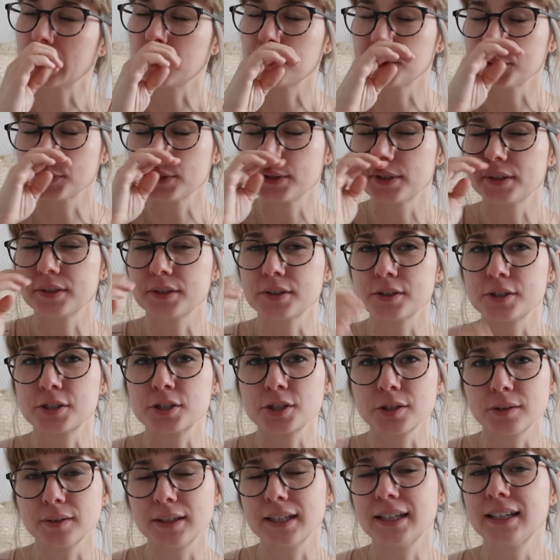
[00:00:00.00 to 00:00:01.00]
want to
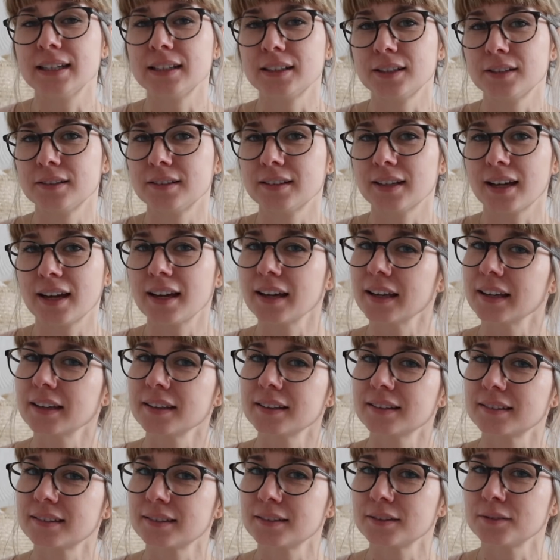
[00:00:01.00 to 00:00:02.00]
show it in a
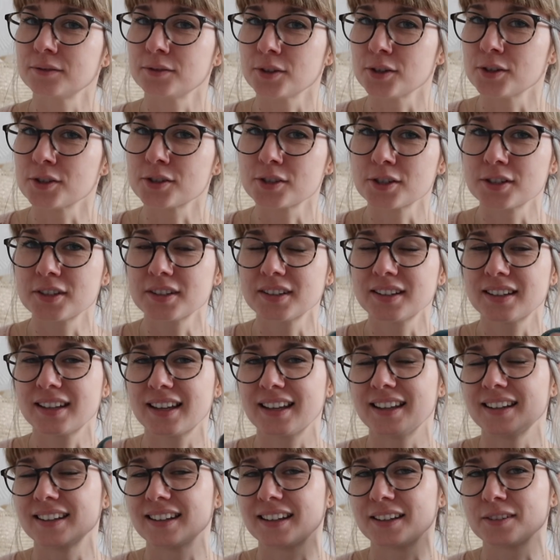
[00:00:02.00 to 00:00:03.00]
nice version,
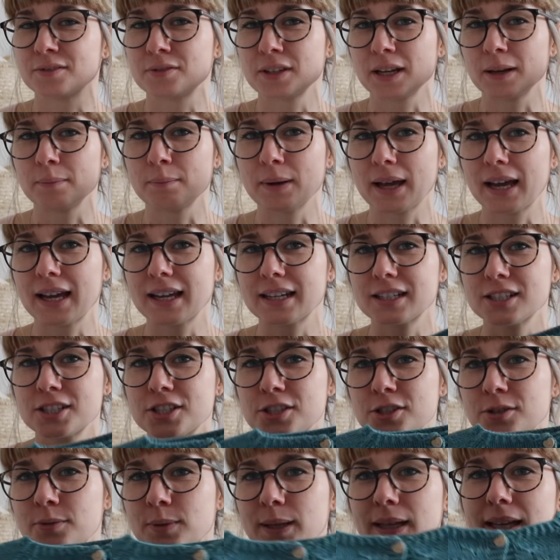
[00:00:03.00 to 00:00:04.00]
and I feel bad
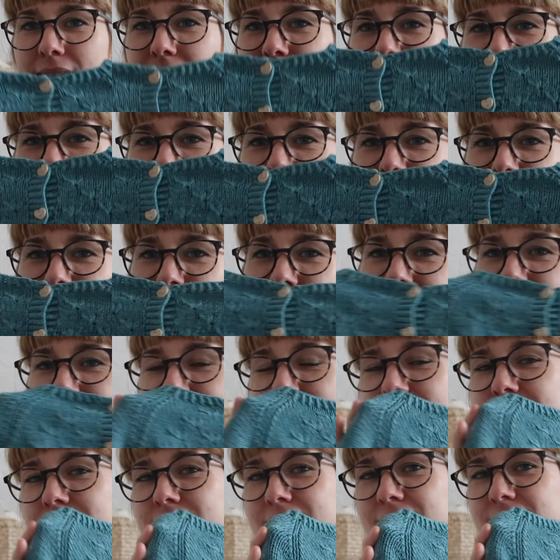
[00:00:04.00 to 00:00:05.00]
showing it in
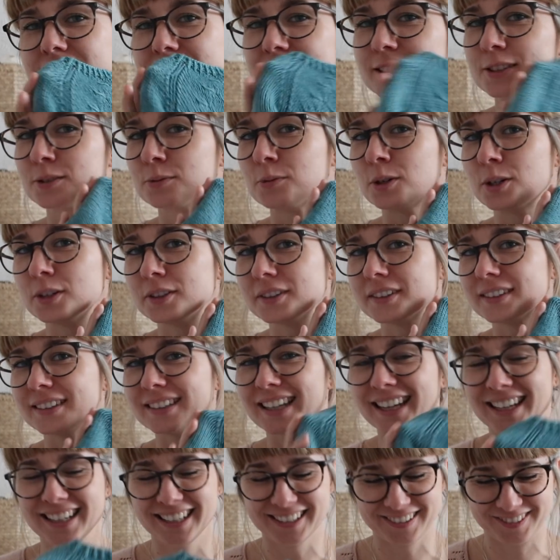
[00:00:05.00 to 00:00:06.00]
this one
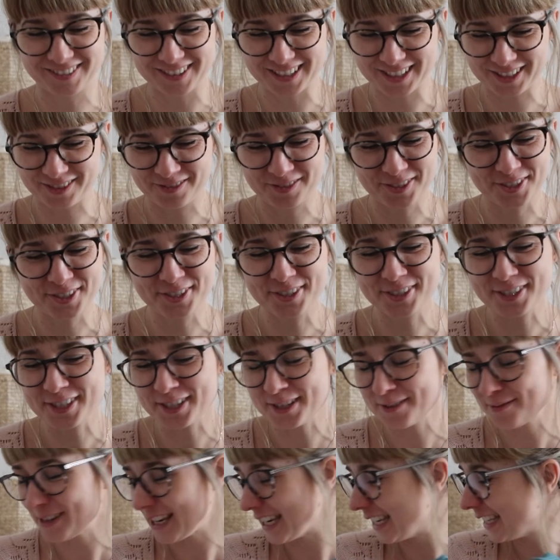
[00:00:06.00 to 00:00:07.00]
that was worn
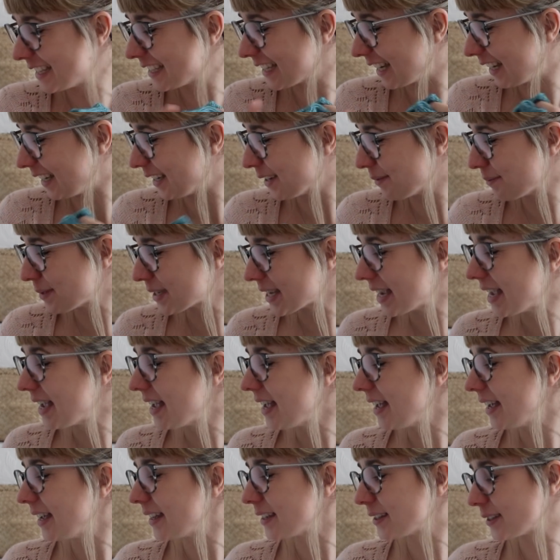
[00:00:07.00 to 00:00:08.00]
so many times.
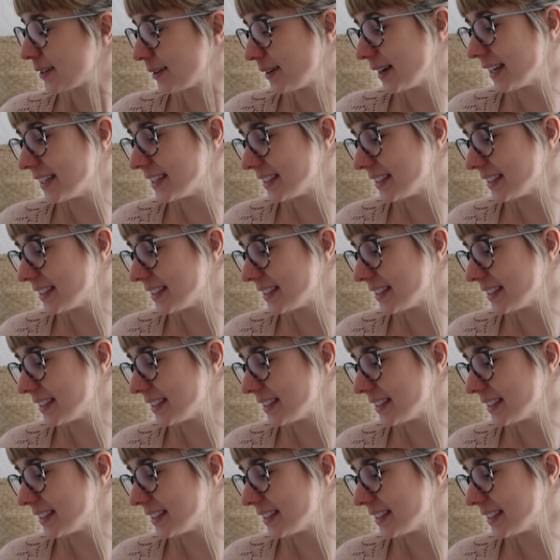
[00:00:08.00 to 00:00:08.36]
So I